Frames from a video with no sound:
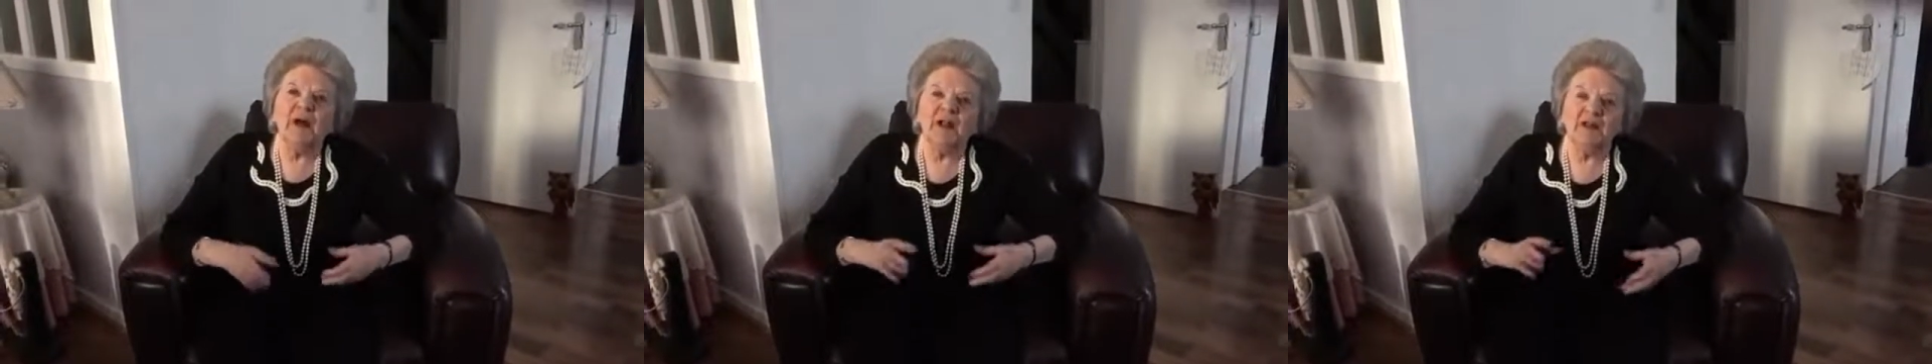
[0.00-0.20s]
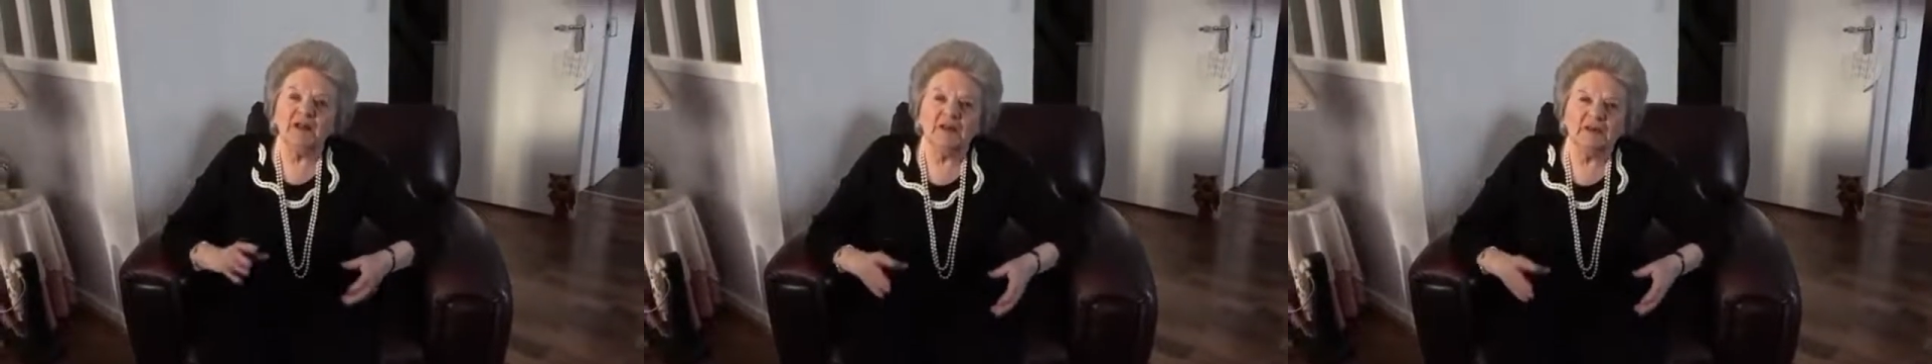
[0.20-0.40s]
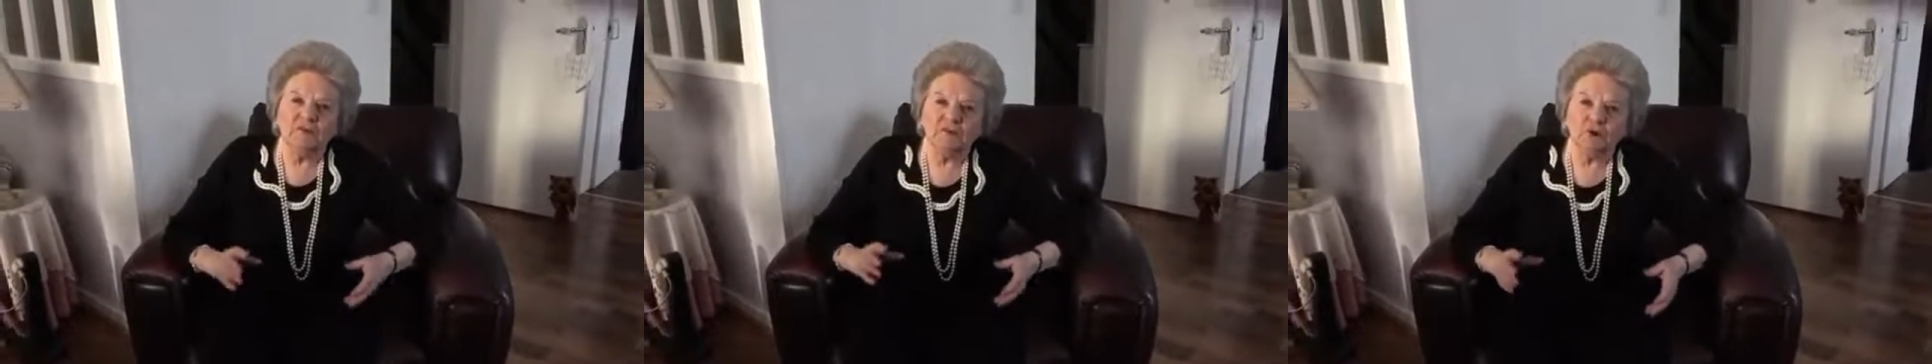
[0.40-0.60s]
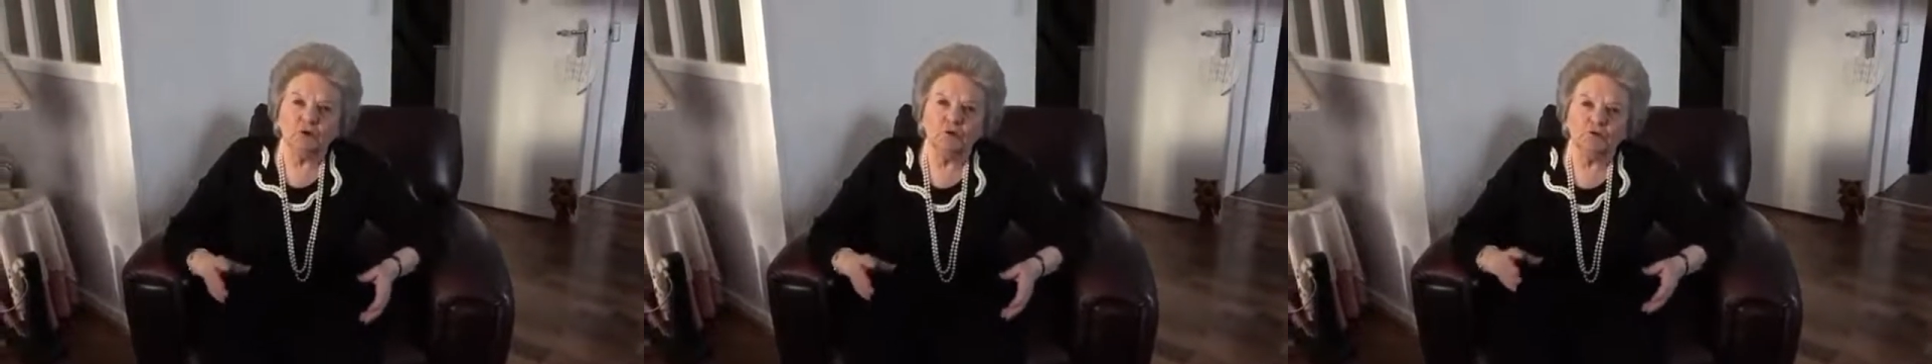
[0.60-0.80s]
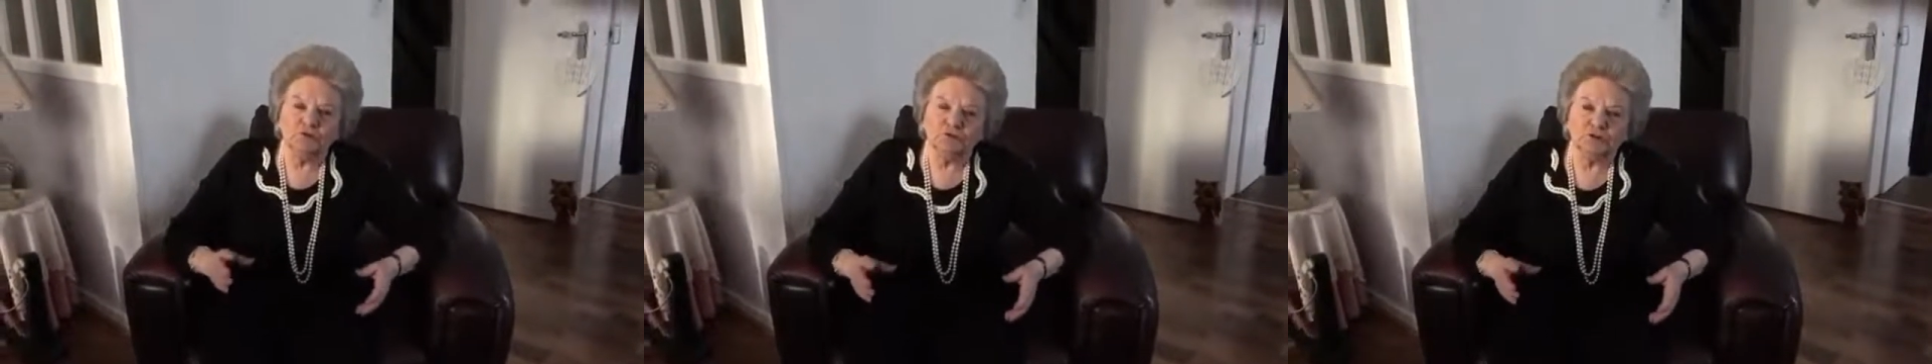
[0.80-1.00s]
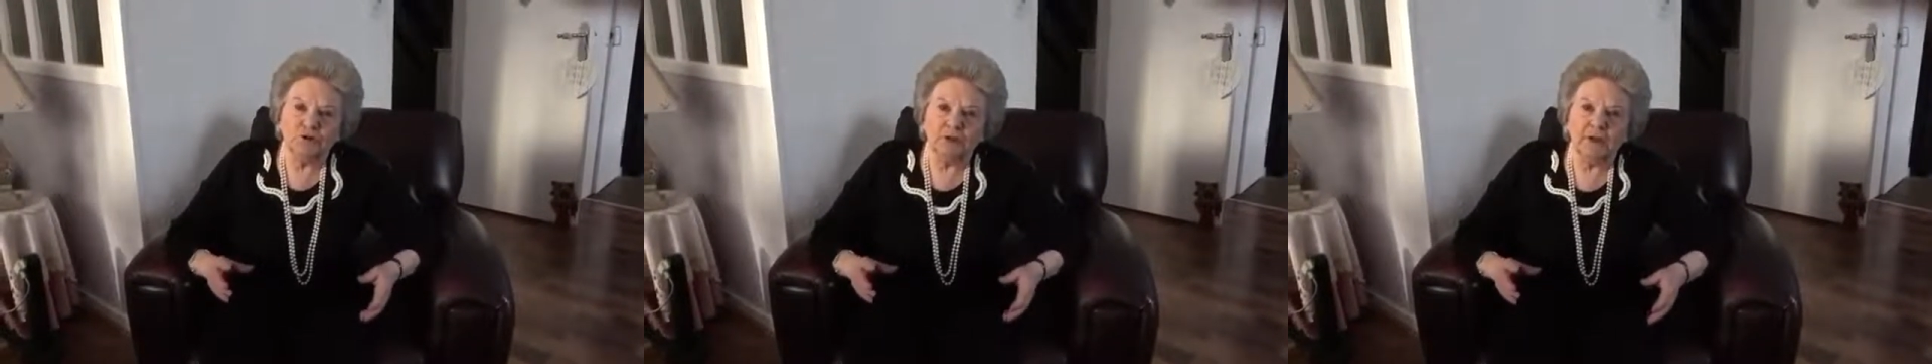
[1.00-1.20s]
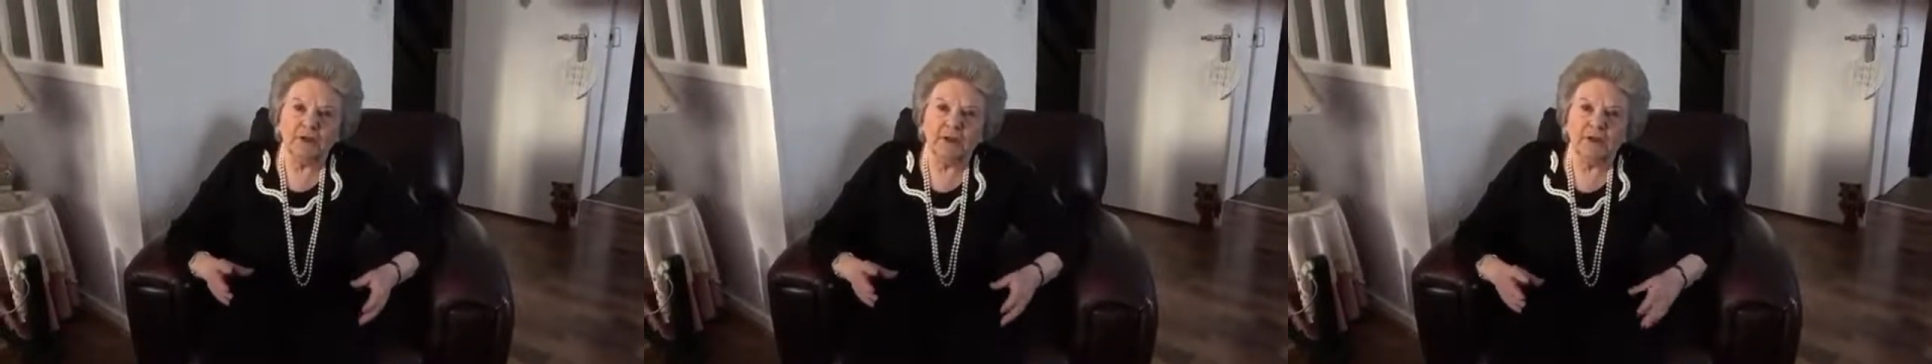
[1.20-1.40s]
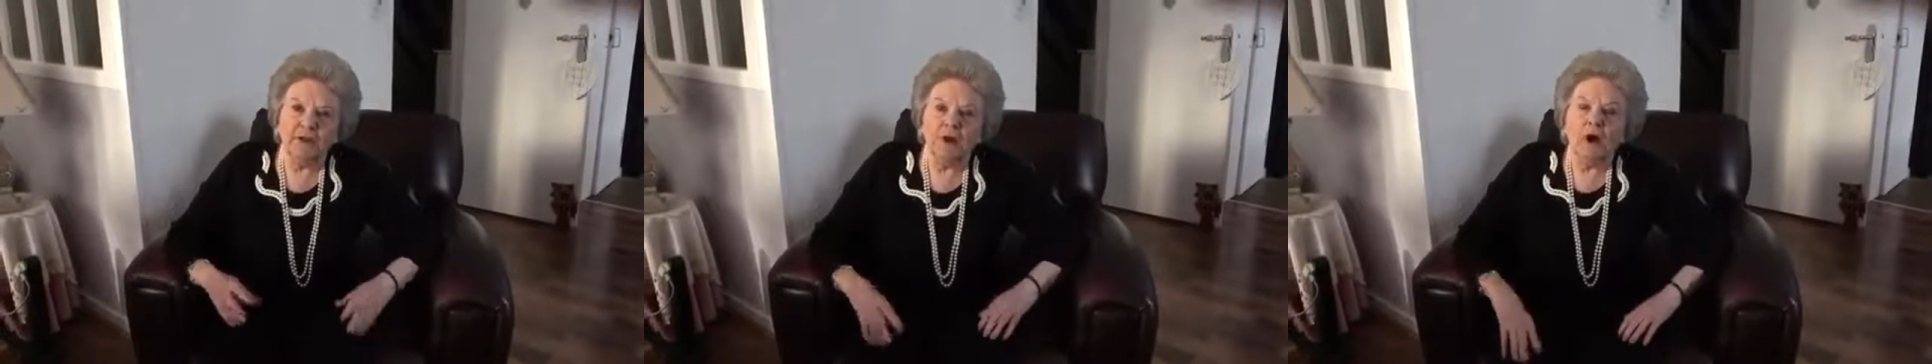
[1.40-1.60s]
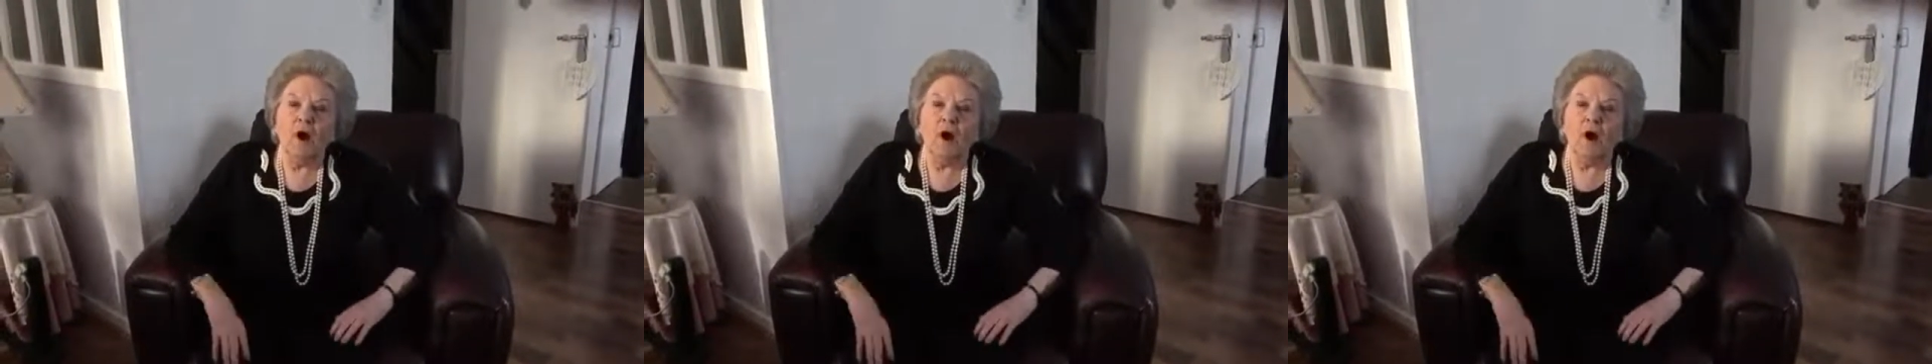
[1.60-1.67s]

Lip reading: let's all do it.